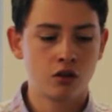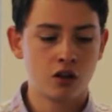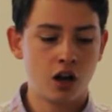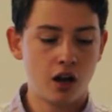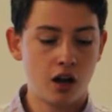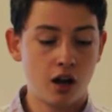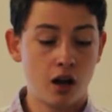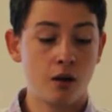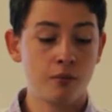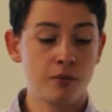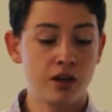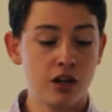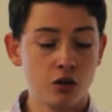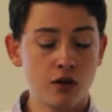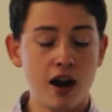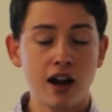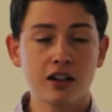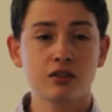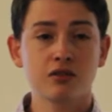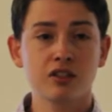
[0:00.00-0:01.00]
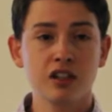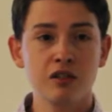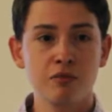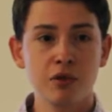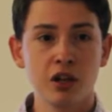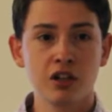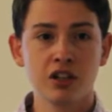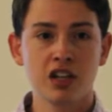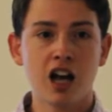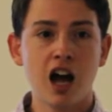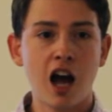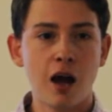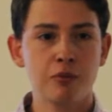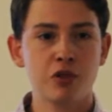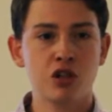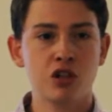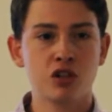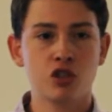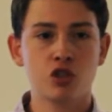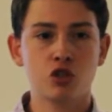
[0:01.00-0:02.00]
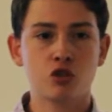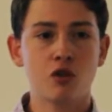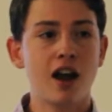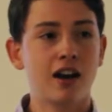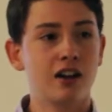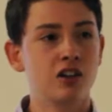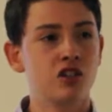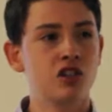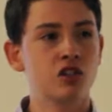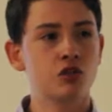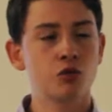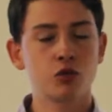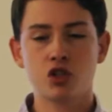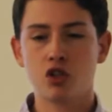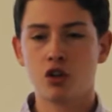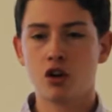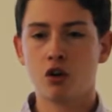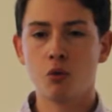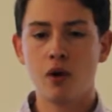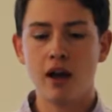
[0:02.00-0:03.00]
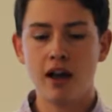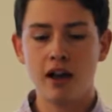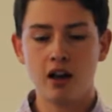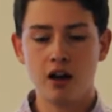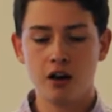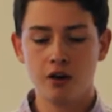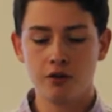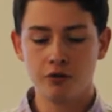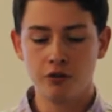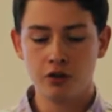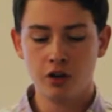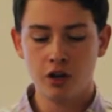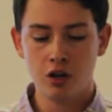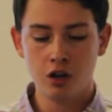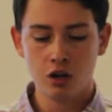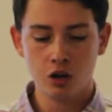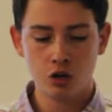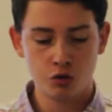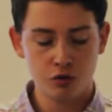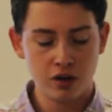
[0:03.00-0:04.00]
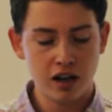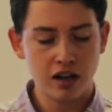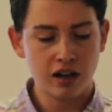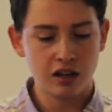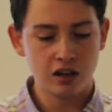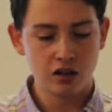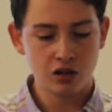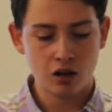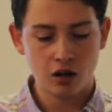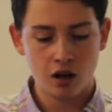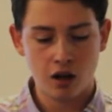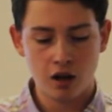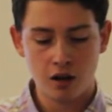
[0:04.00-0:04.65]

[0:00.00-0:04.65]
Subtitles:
interactively building option strategies, which are a way of creating